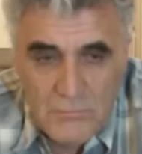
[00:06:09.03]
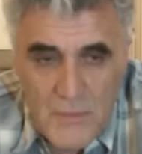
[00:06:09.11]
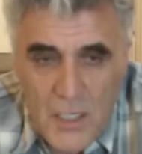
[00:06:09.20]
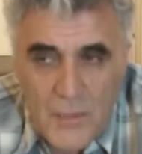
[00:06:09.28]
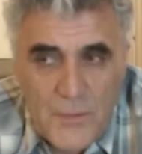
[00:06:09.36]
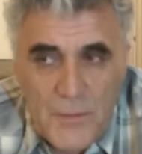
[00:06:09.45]

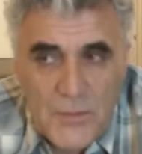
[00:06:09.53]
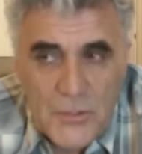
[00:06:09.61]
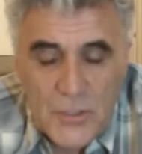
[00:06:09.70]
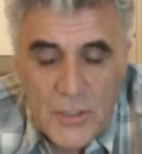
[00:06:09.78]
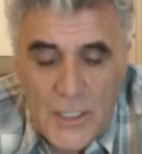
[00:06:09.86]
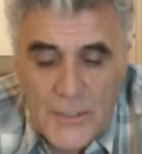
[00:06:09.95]
It could be
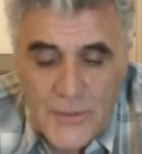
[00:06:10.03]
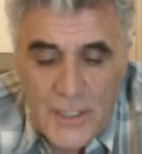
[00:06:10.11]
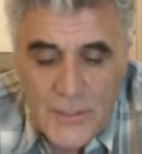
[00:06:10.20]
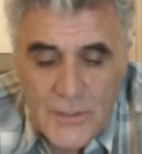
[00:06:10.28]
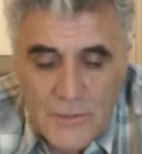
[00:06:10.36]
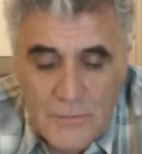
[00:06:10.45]
material
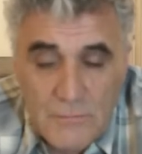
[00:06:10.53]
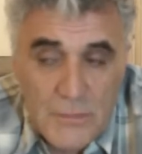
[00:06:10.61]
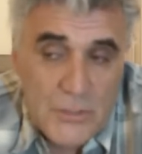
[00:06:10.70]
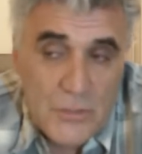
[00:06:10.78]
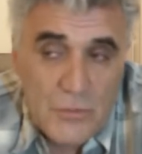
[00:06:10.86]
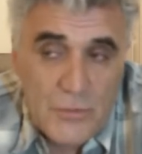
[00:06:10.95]
attraction,
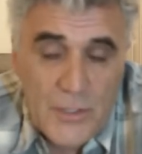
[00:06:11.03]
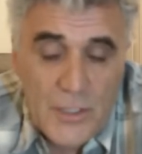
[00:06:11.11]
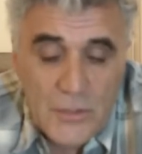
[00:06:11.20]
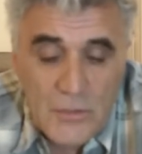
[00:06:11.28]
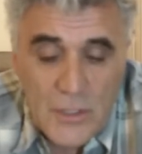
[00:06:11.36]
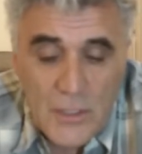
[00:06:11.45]
but you
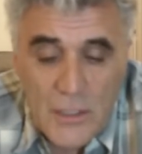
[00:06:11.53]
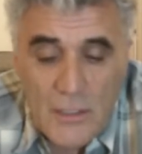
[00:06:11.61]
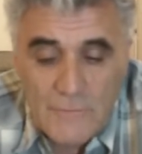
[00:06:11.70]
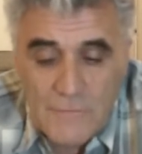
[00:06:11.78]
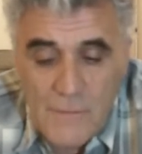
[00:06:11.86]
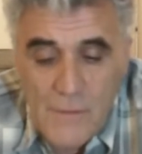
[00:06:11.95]
think you're in love.